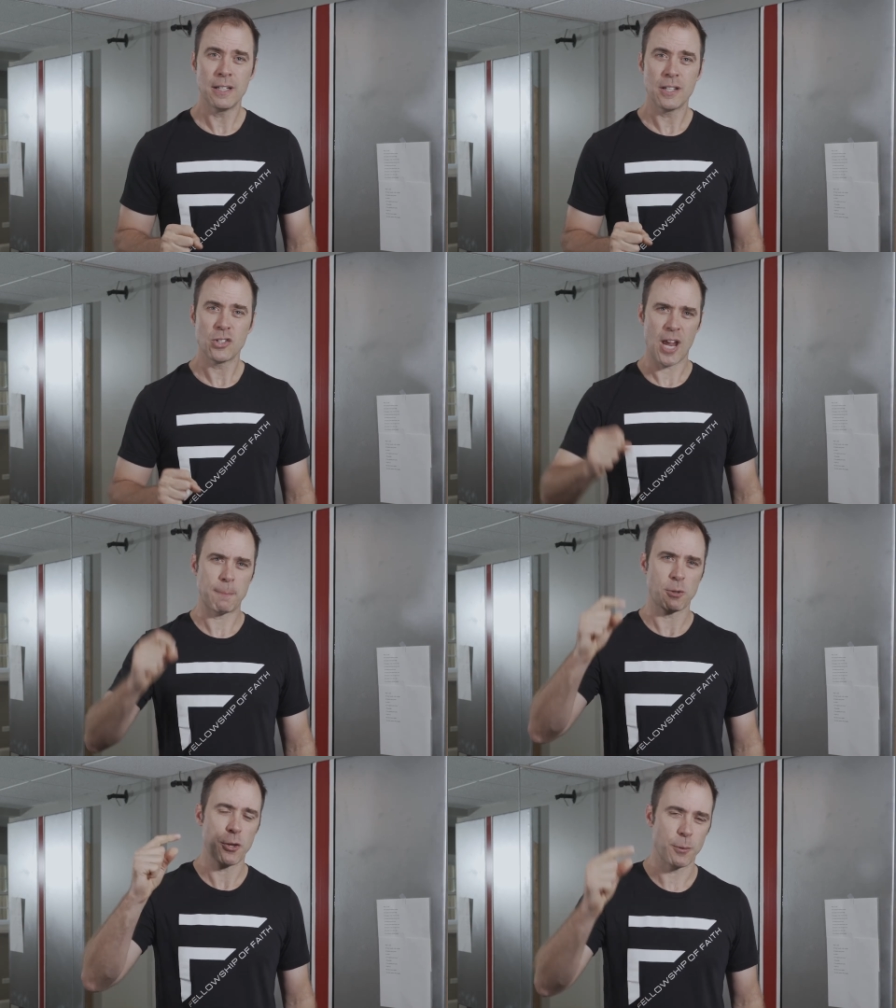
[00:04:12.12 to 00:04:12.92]

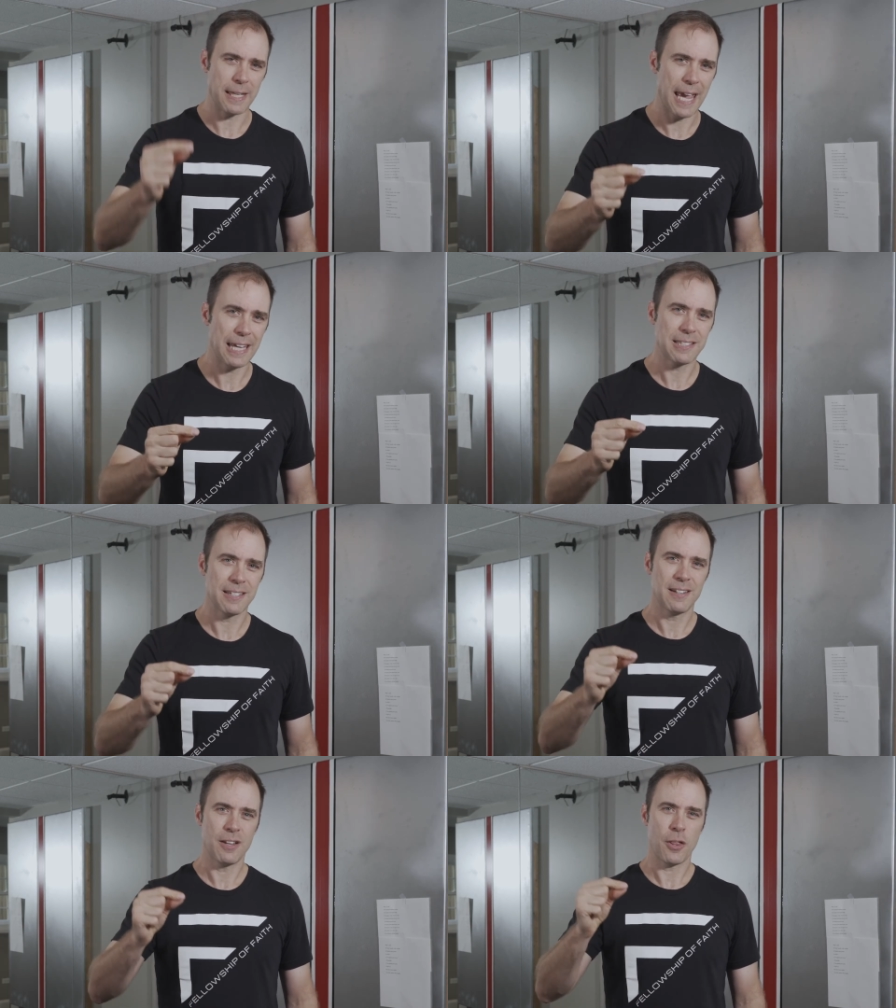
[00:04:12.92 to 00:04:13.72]
Chapter 38,
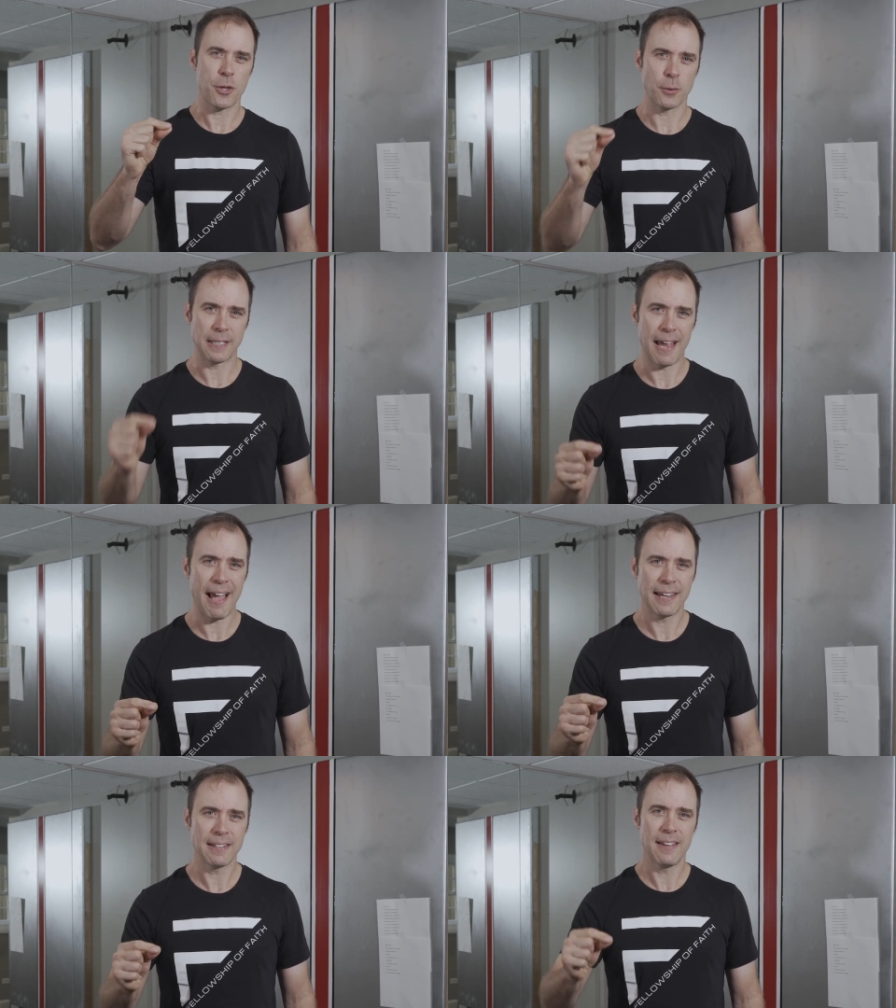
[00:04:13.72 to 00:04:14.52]

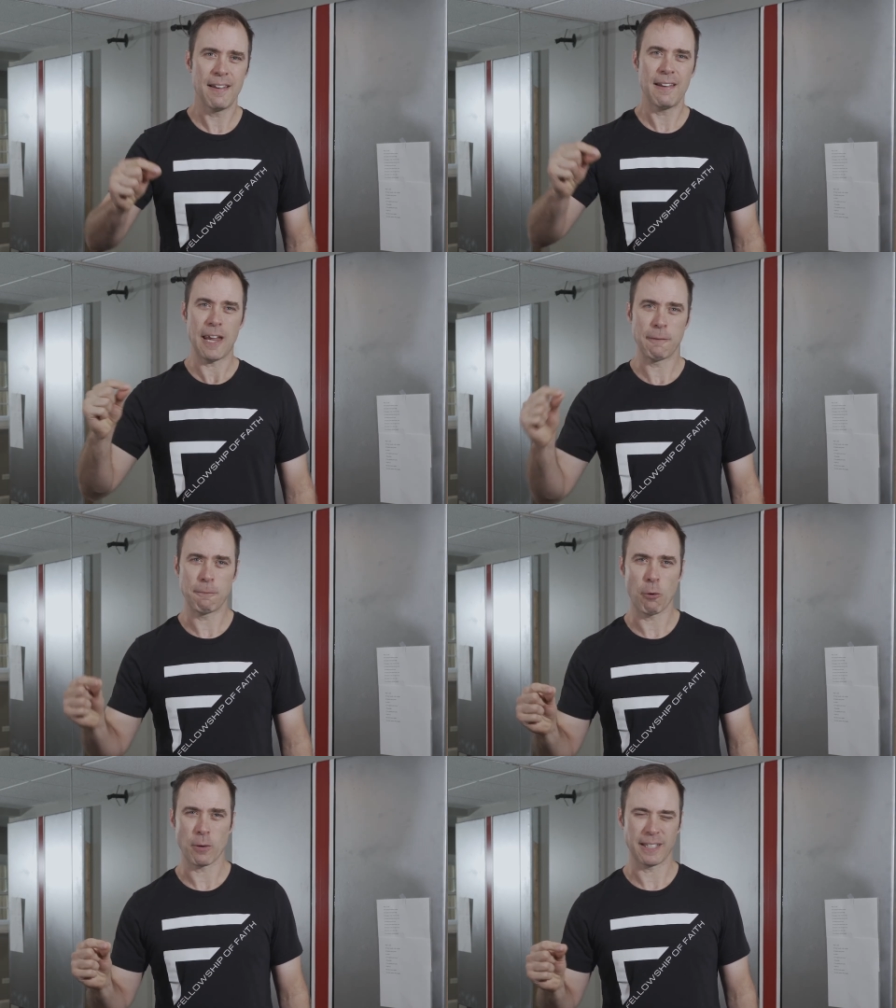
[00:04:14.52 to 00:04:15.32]
39, and
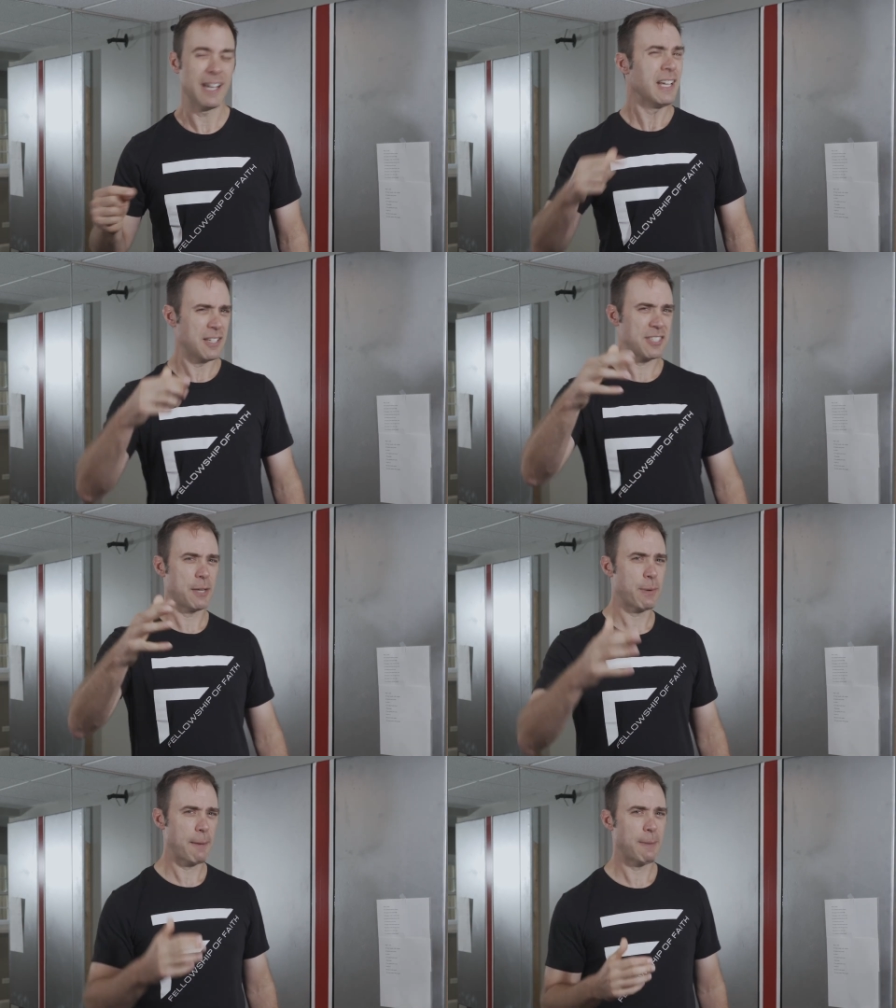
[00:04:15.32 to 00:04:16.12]
40. You see
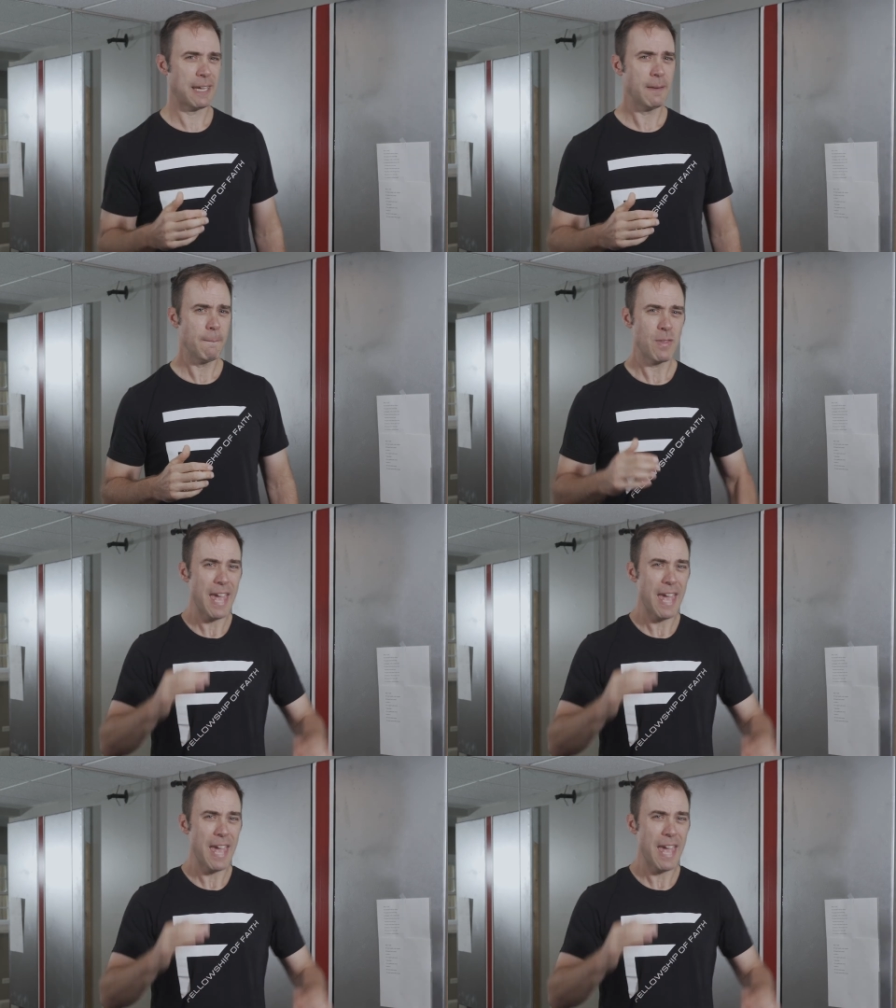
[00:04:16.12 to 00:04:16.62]
what I mean?